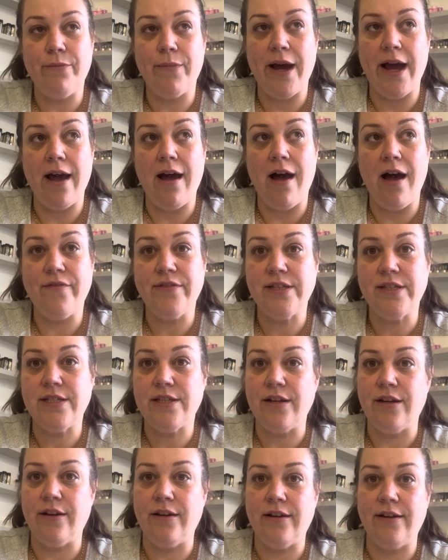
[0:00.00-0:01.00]
by half a
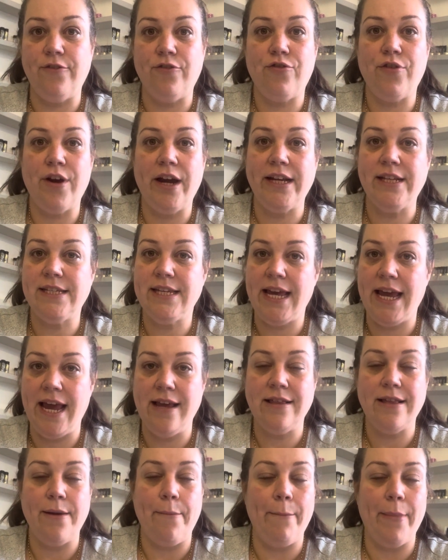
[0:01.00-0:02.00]
stone and trying to
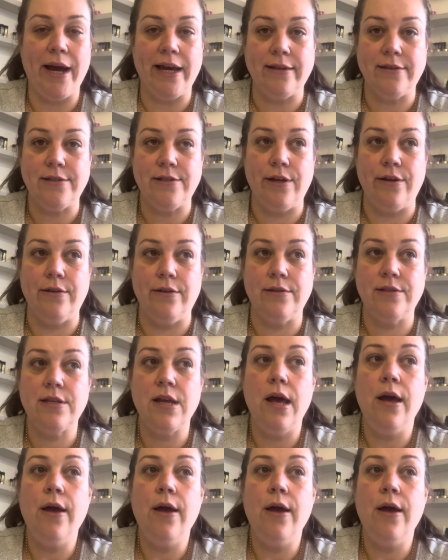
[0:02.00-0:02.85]
hit the milestones,